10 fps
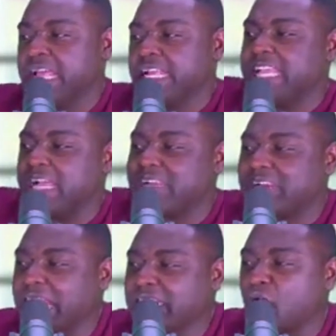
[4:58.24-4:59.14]

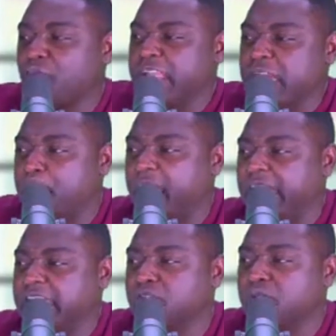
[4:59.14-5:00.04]
established policy
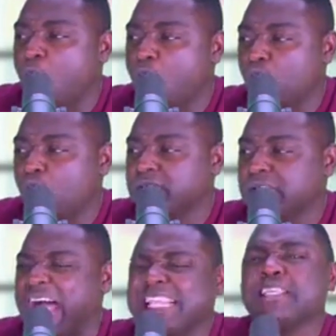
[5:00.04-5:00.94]
which is directed
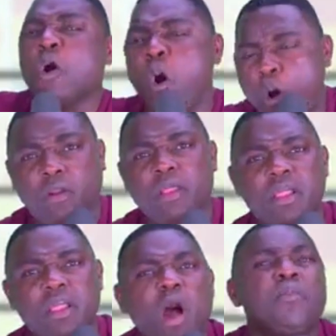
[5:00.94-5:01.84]
towards the
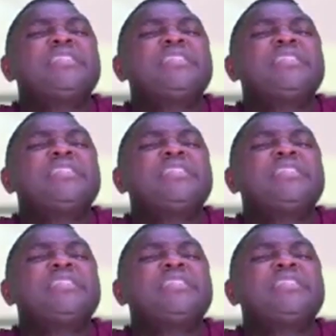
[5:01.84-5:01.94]
grant